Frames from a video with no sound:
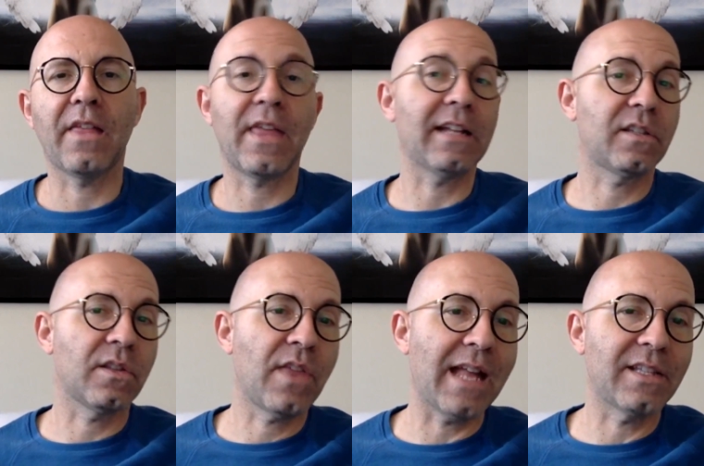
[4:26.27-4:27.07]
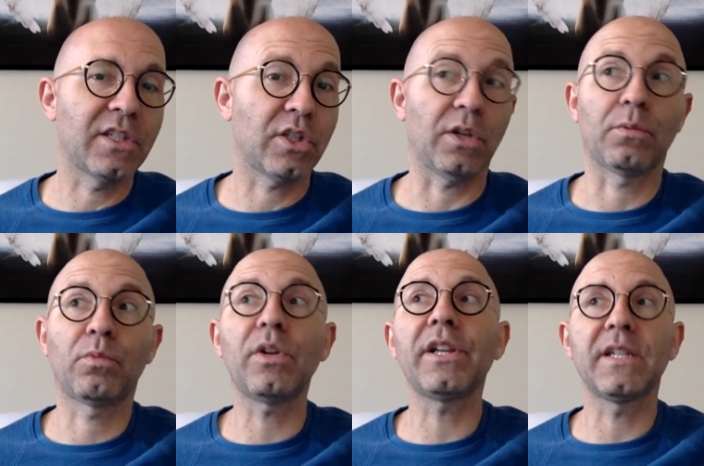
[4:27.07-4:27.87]
That's just a
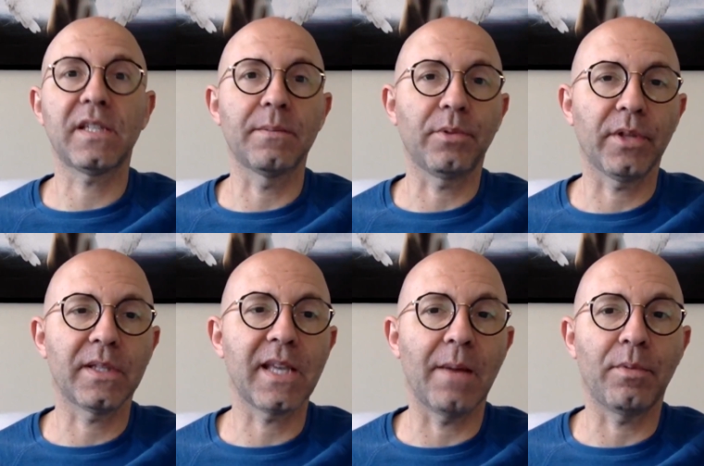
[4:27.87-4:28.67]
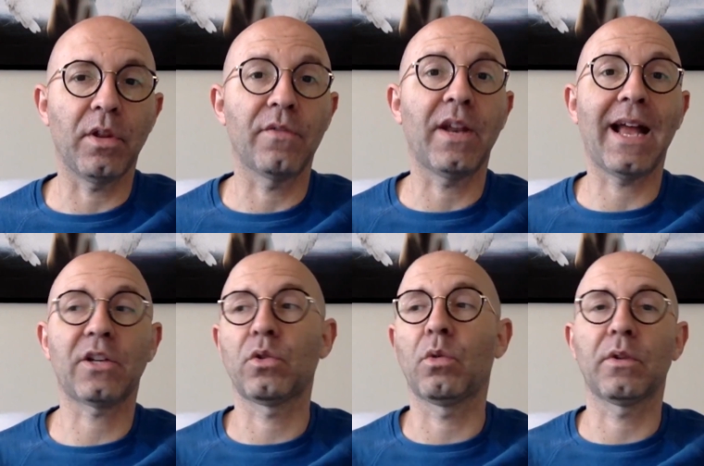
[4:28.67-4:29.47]
really simple example of an
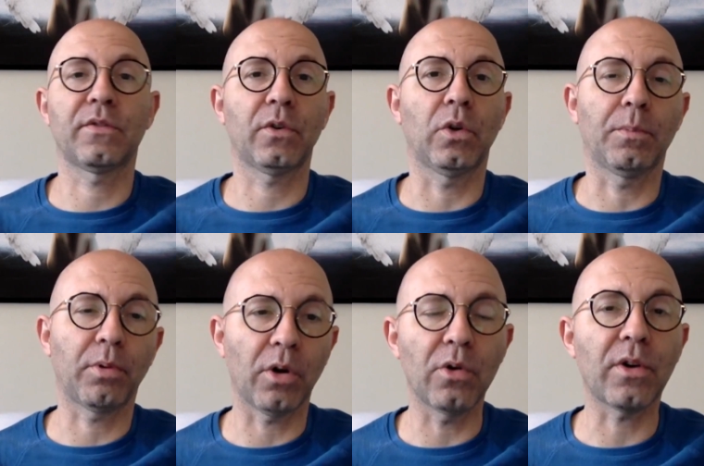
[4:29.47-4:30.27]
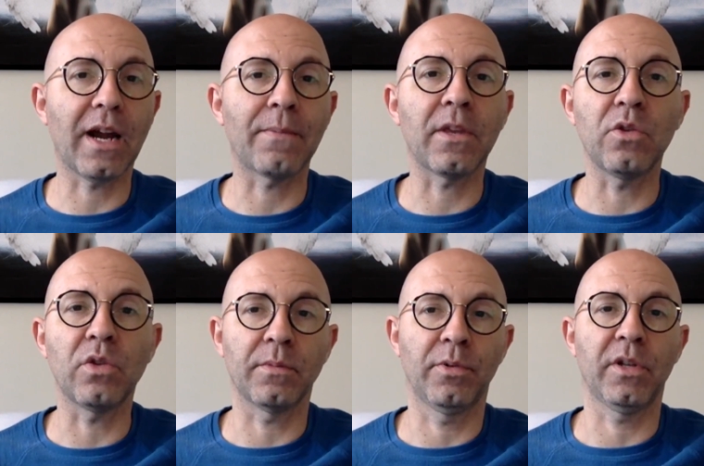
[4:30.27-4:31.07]
actual referral program that you
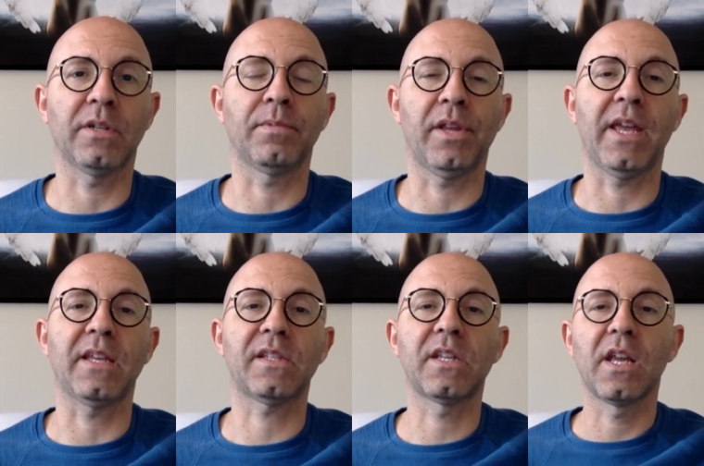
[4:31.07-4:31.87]
can put into place.